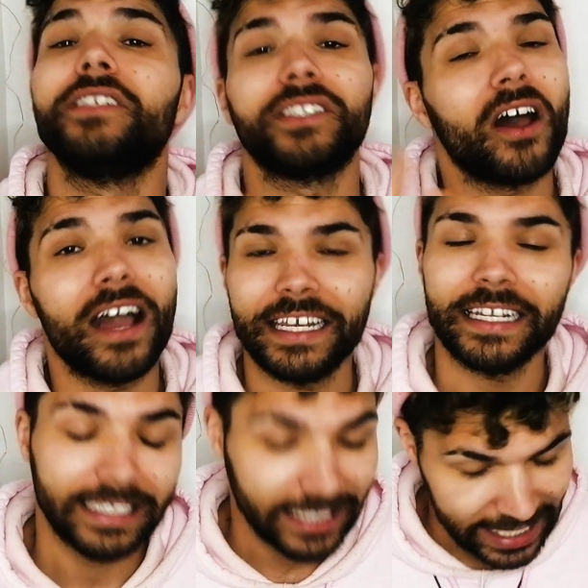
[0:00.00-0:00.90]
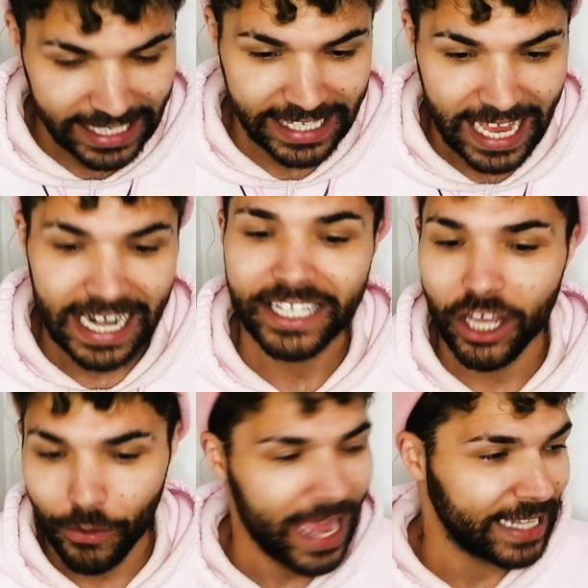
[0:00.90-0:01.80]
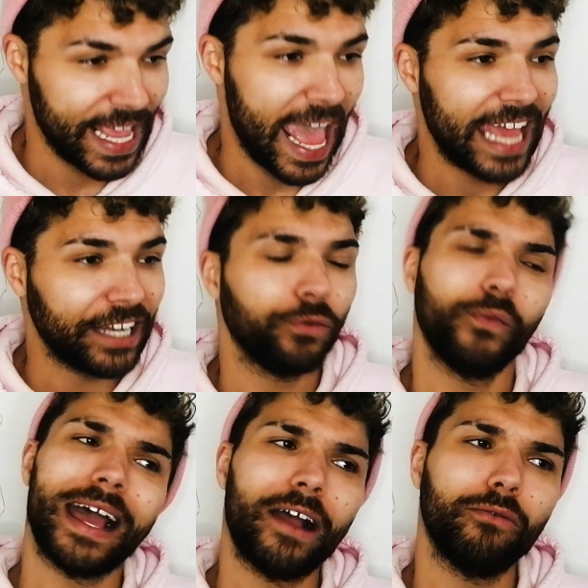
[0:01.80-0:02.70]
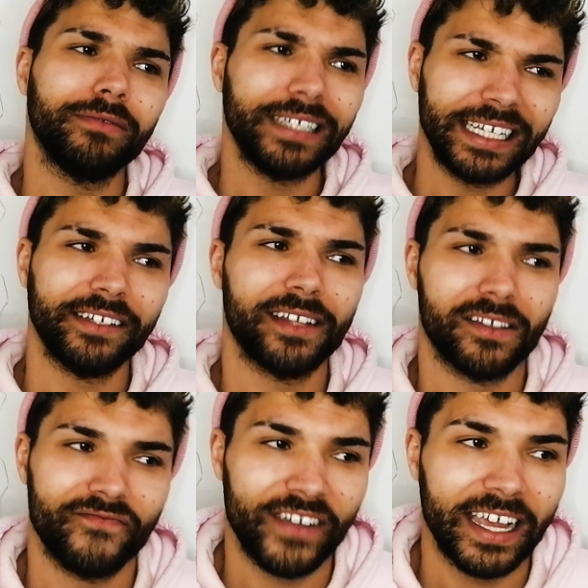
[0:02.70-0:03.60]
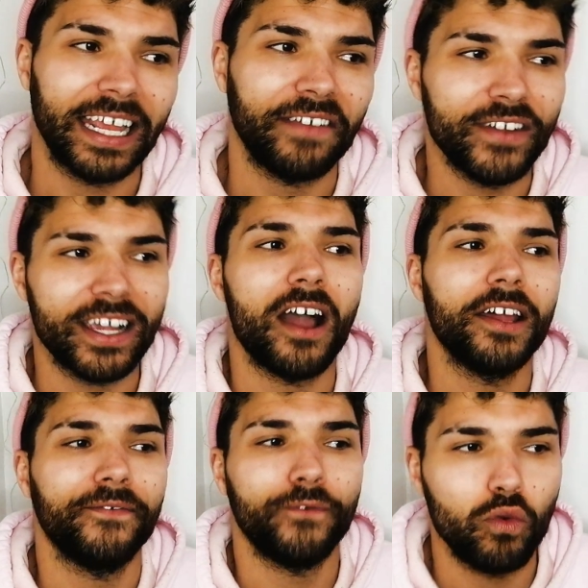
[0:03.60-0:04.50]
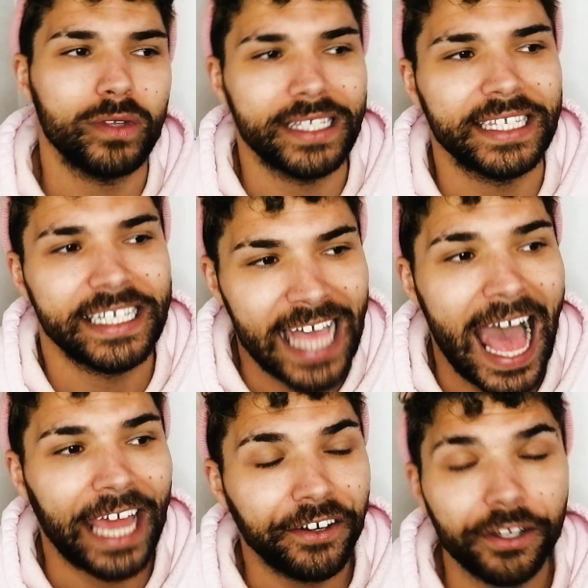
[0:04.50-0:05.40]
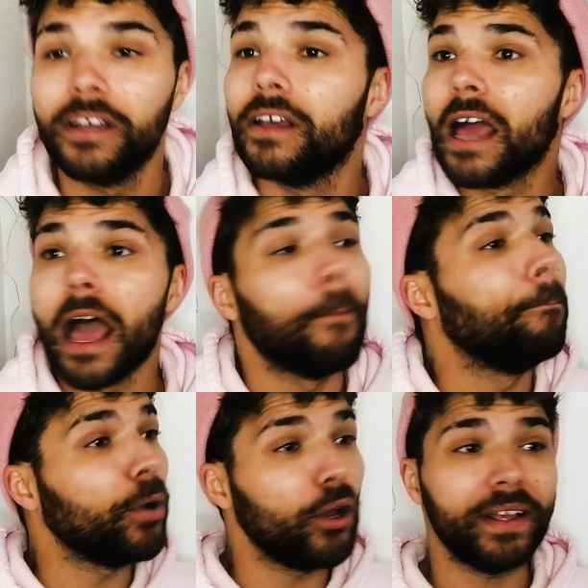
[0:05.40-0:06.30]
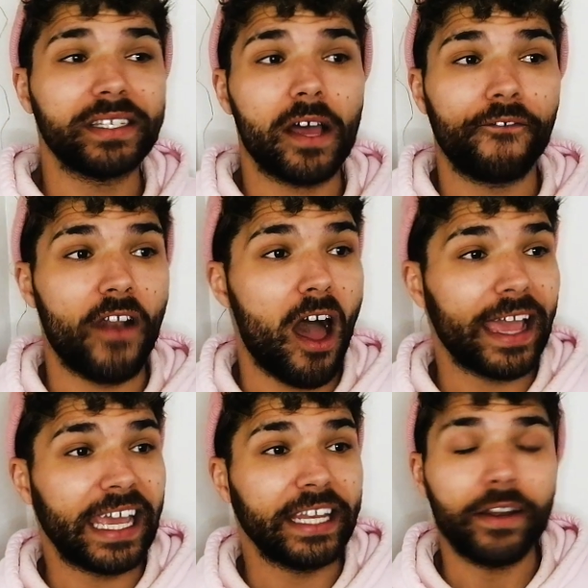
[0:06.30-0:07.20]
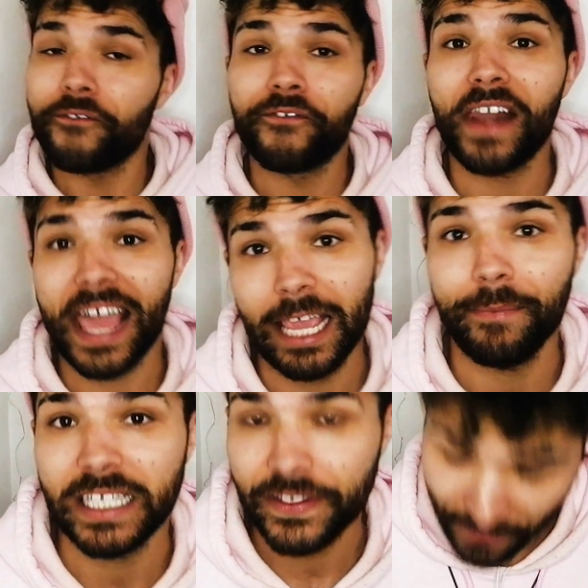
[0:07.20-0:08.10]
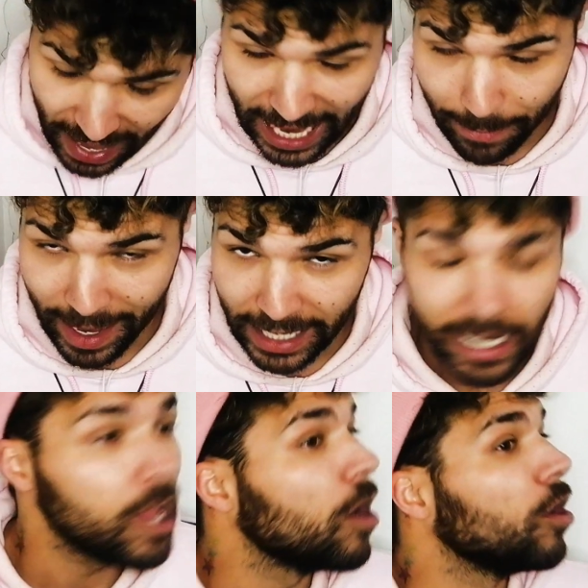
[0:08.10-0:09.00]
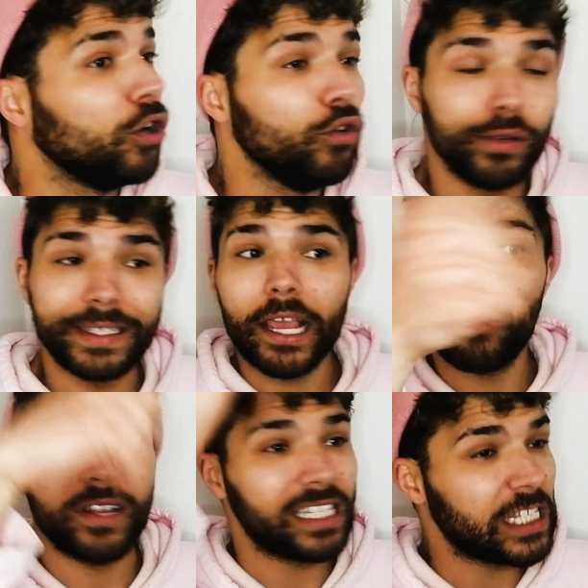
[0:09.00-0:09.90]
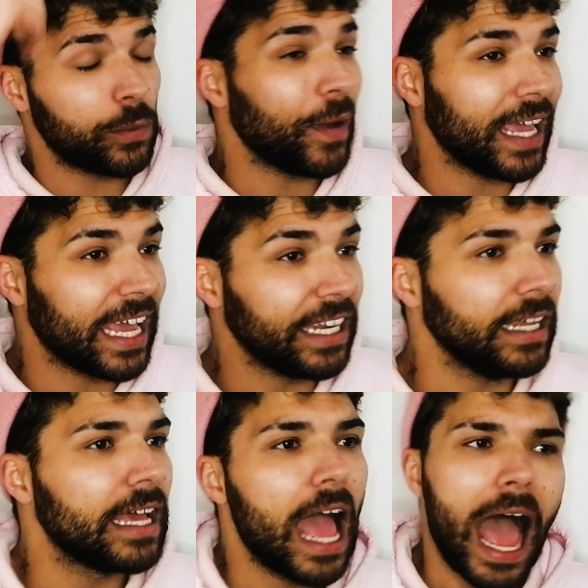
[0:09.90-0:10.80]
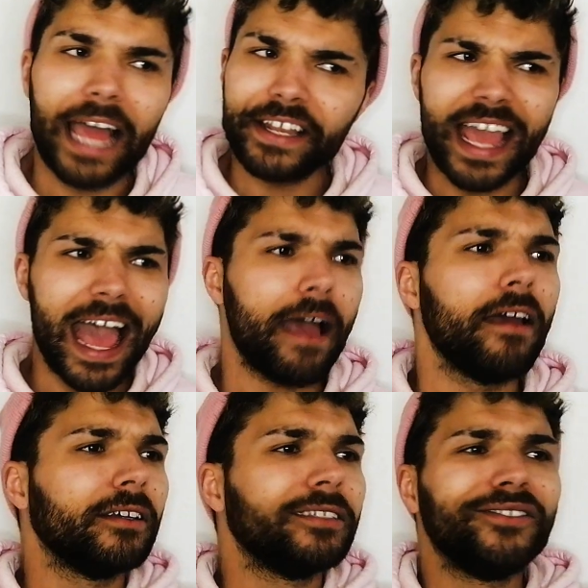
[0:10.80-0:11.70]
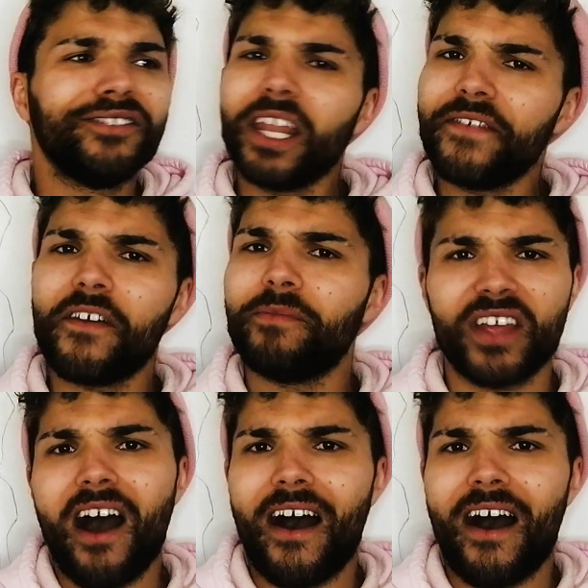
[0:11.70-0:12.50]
decide, this is it, let's go head to head. Well, Negan doesn't really, Rick kind of forces his hand. Bullets are flying, flame is flaming, Lucille is swinging, and yet none of them